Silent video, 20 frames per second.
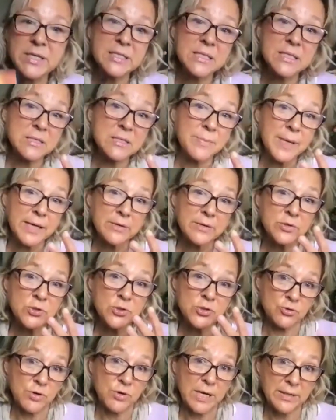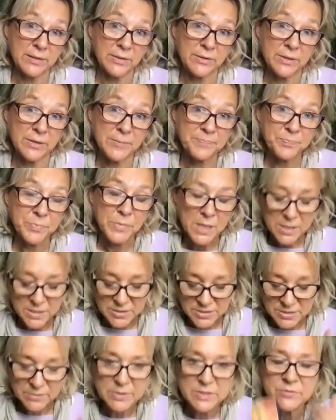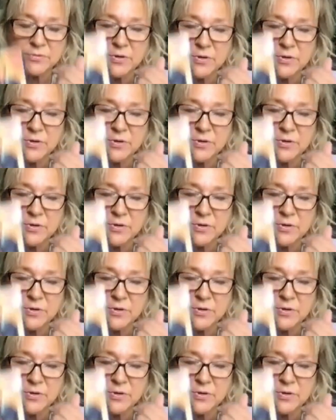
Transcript: this is about strength. So it's